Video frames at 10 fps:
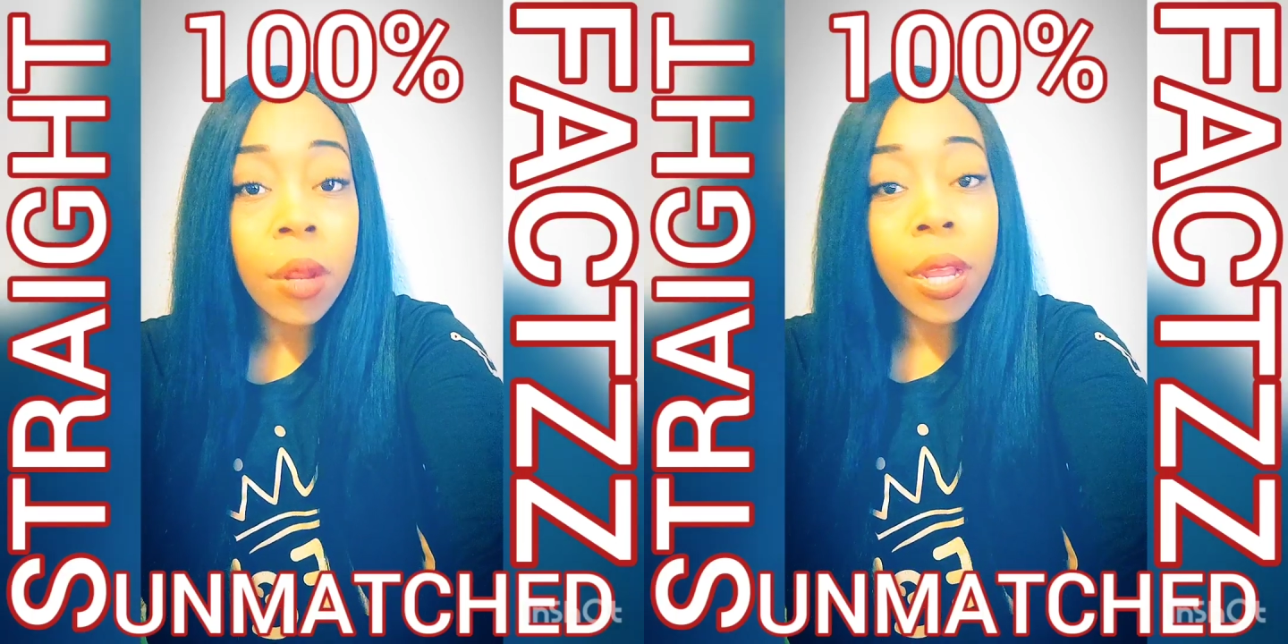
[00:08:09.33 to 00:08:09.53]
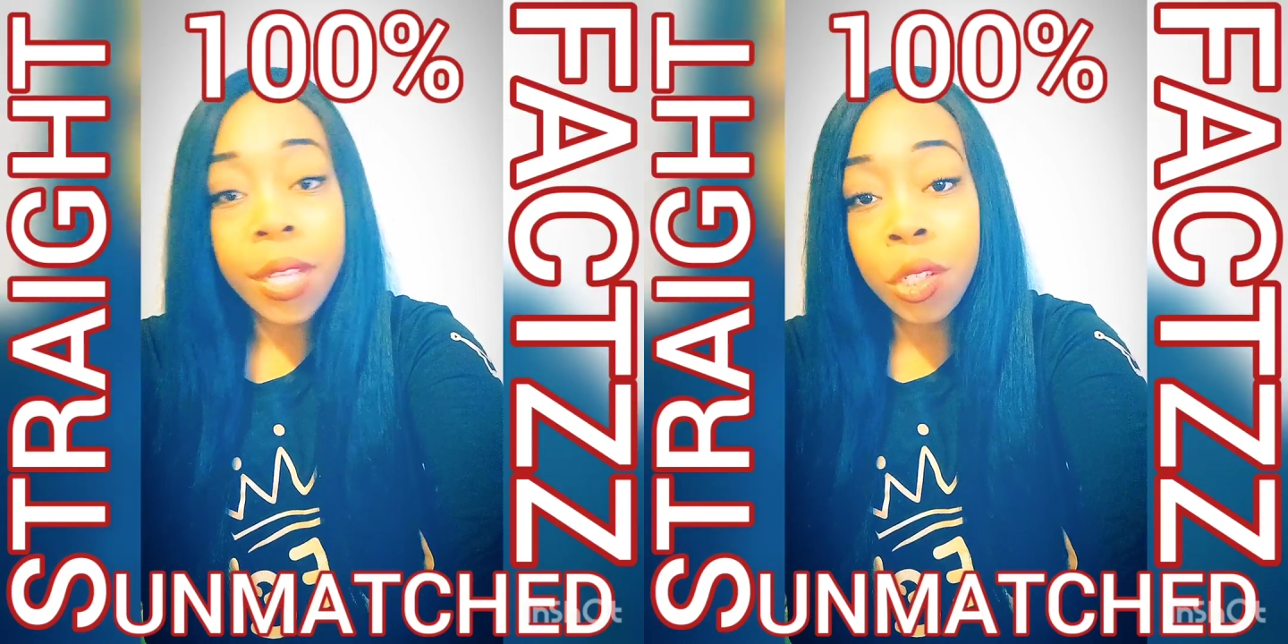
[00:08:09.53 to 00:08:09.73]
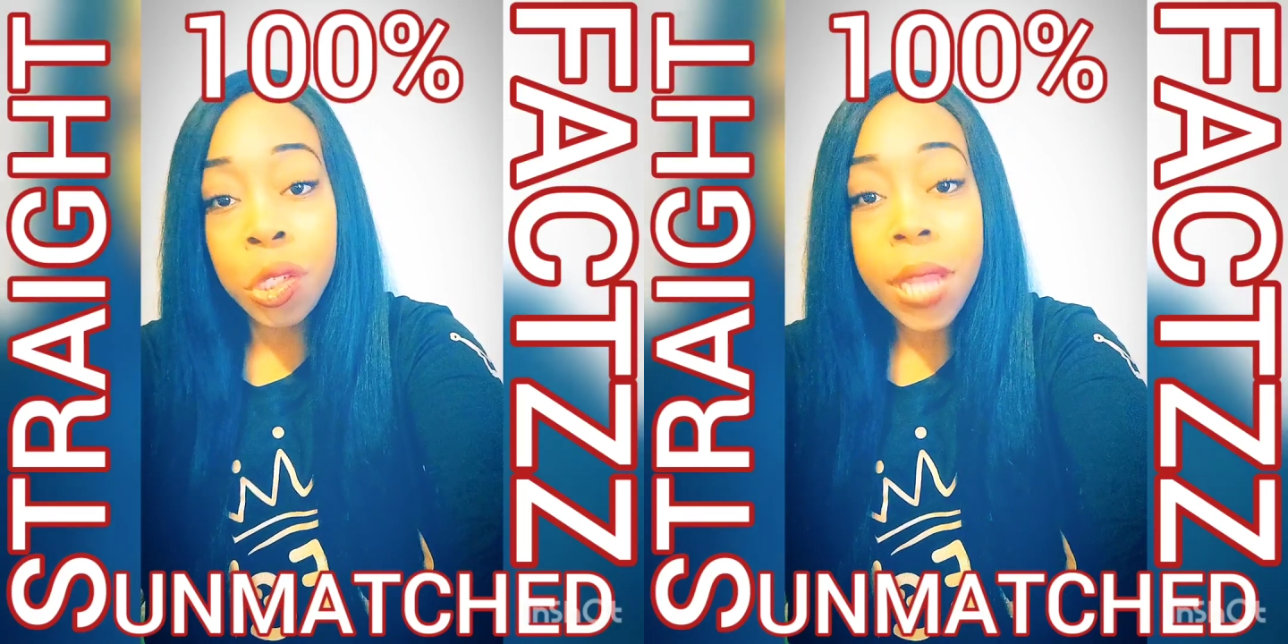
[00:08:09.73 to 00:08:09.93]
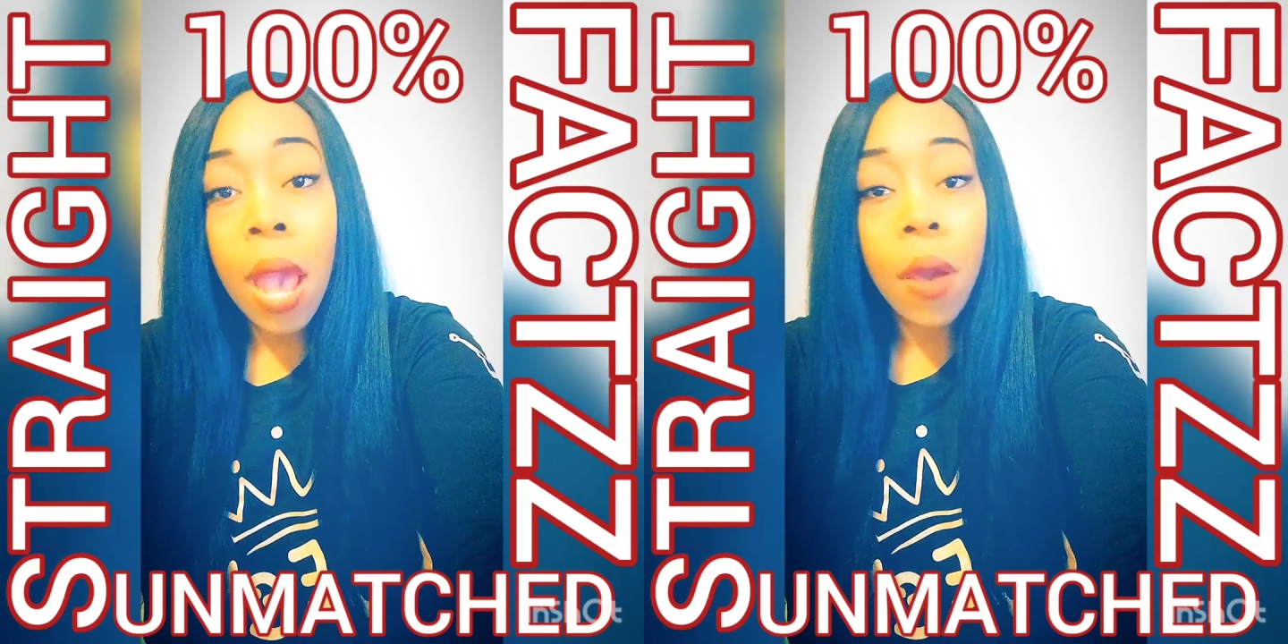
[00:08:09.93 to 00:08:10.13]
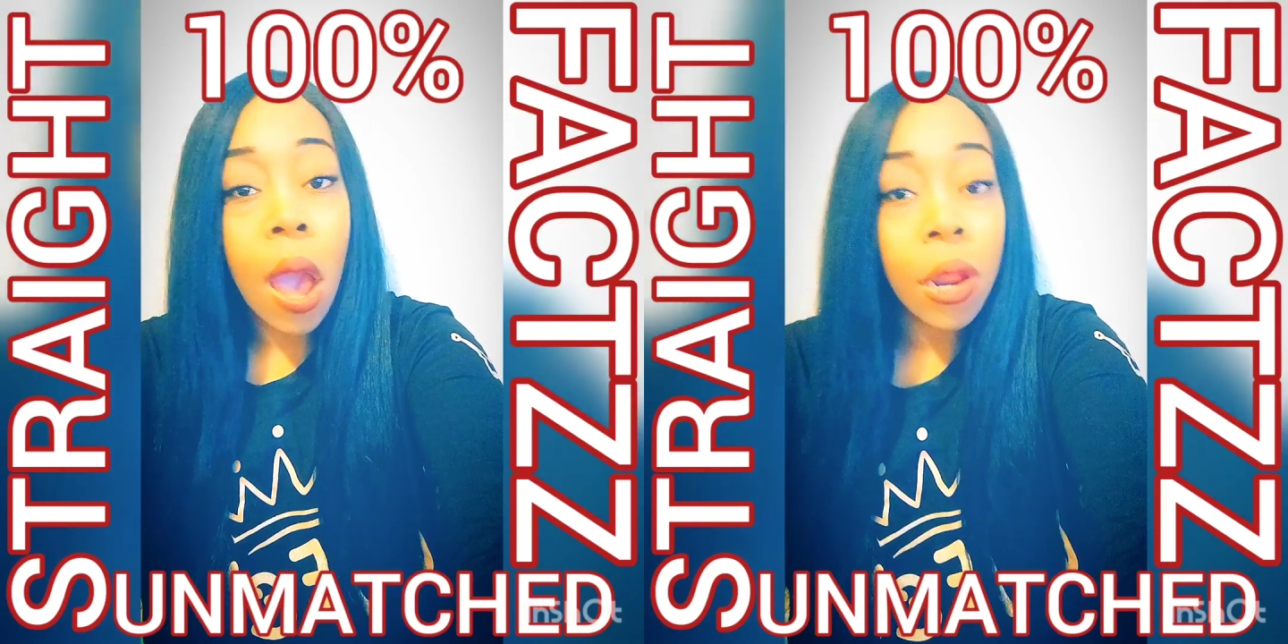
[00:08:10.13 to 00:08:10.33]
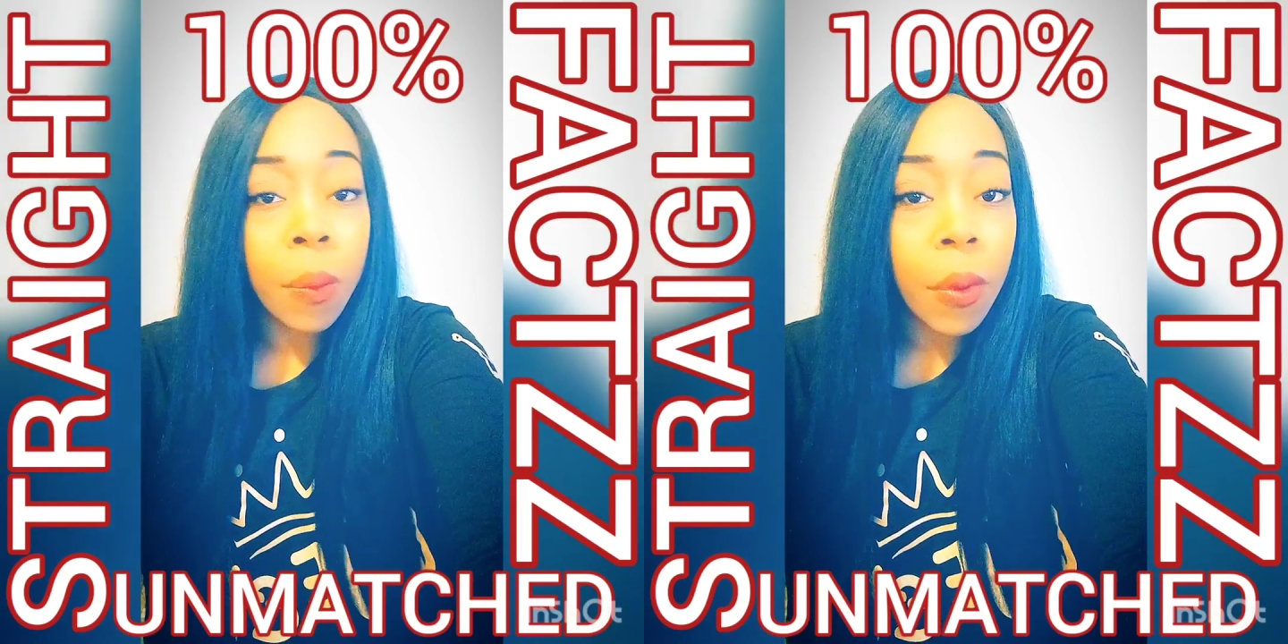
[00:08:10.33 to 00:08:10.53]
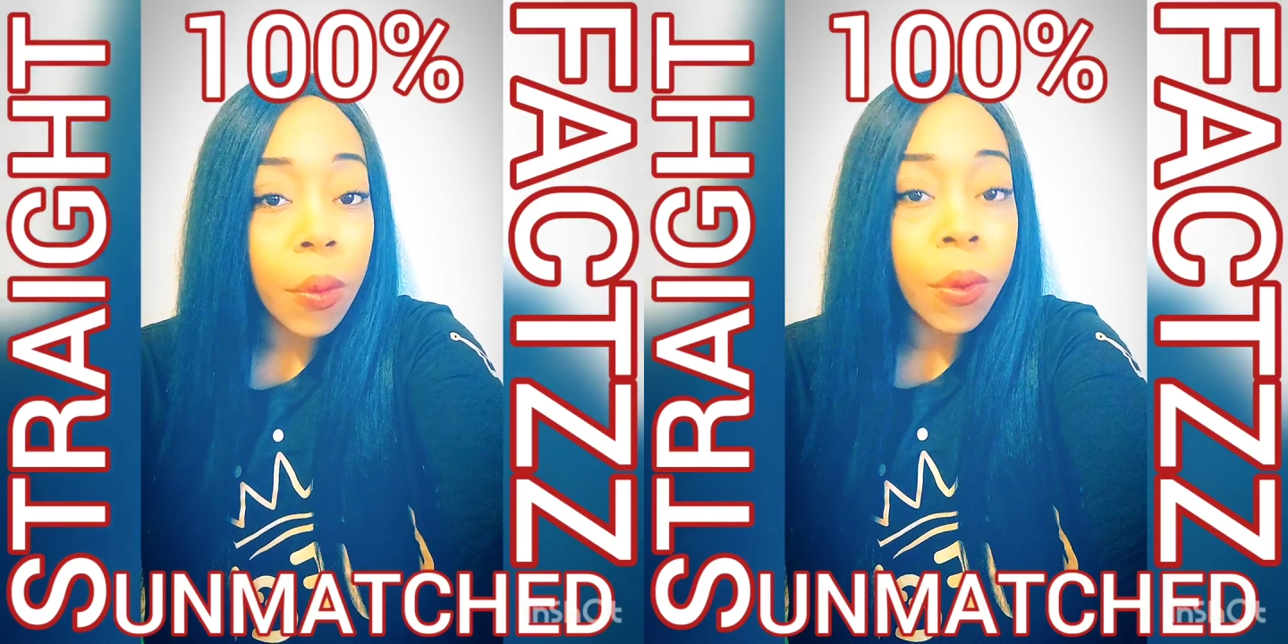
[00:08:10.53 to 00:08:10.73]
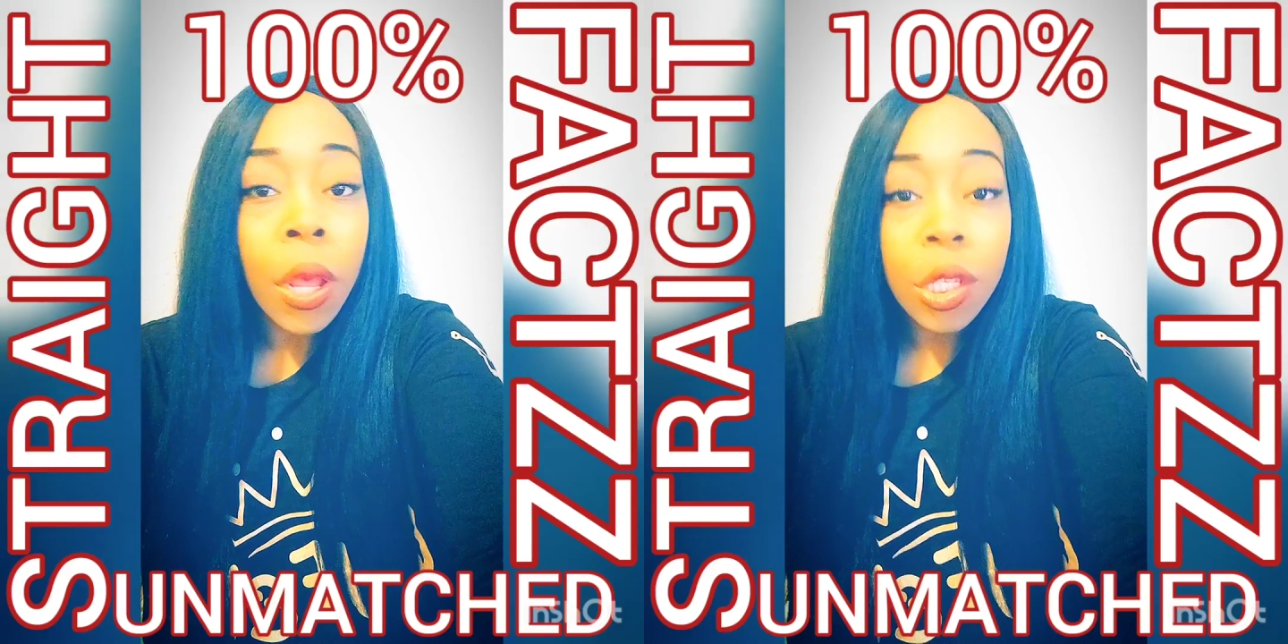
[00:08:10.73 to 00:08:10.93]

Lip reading: Or is this child caught up on